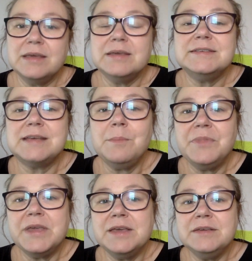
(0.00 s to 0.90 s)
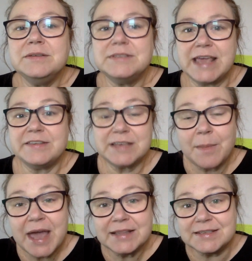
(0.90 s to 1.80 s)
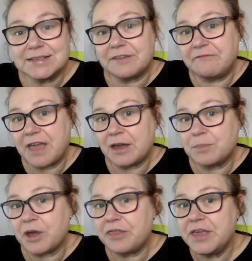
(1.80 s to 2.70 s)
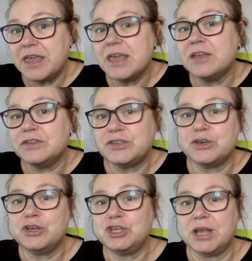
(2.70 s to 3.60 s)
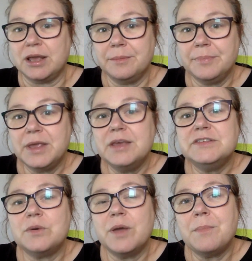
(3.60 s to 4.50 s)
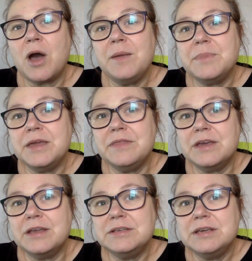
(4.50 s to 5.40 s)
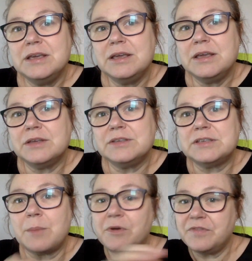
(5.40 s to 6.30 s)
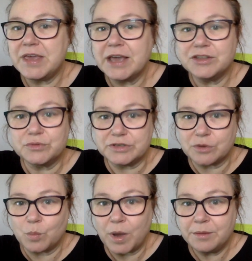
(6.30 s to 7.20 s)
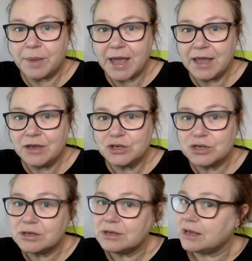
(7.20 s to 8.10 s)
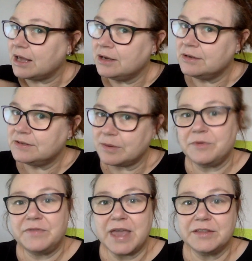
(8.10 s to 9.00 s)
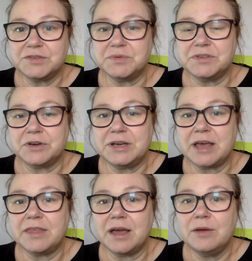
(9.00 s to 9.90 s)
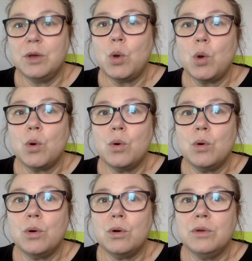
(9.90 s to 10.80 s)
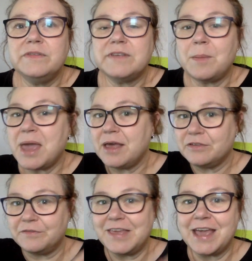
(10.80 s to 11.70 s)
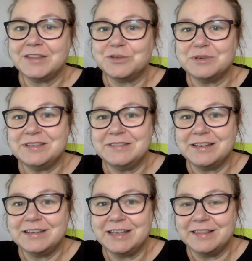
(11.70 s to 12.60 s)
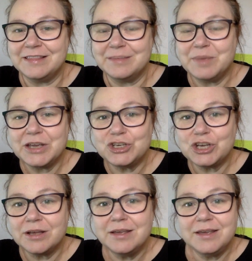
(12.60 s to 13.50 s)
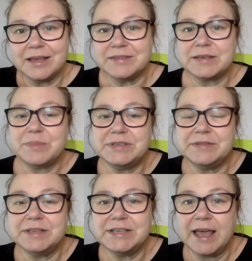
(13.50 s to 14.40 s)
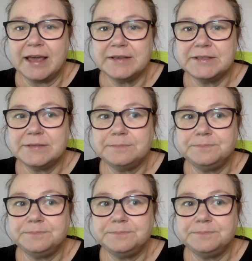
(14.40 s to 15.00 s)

Some answers are found by thinking and searching. So it might be that some of the answer is on one page and some of the answer is on another, or some of the answer is in the picture and some is in the text.